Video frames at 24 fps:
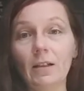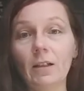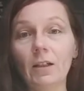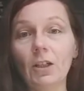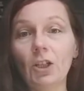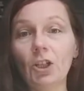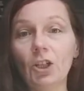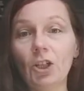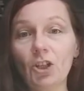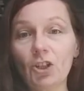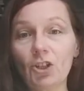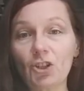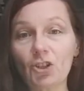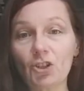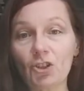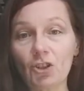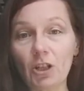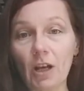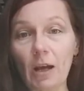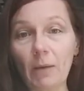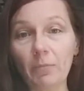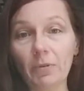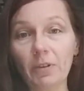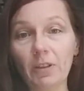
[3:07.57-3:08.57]
each
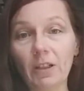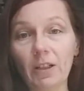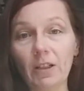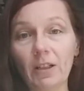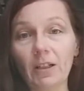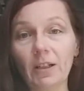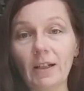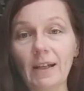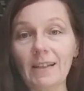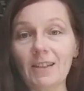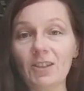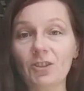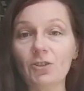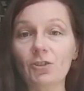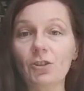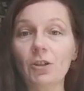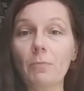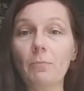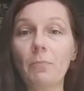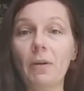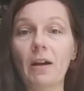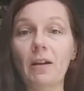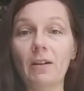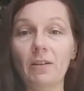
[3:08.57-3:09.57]
chapter has
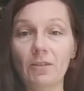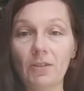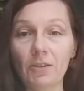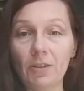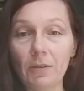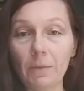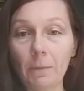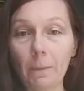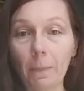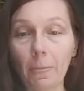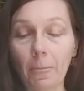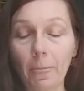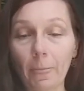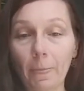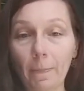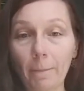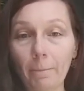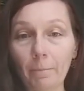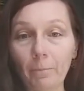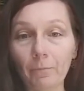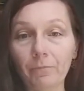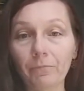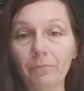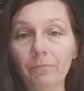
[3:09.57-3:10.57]
3 parts.
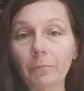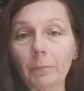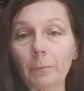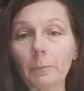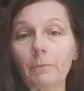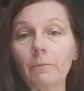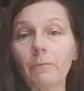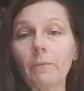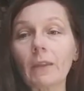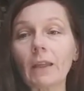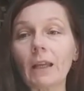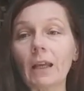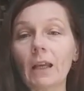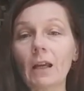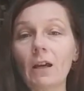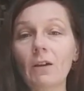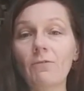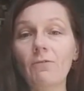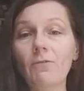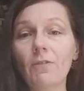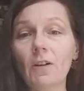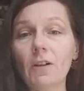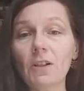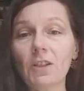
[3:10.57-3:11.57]

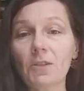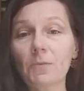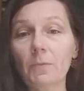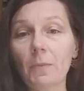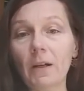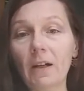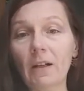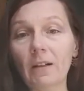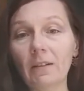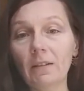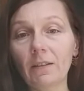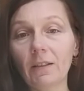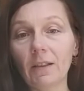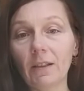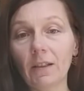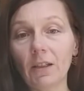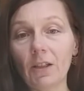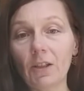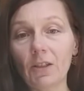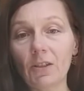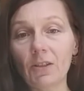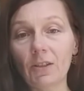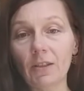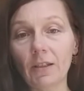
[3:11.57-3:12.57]
First part
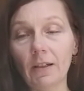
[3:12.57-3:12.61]
is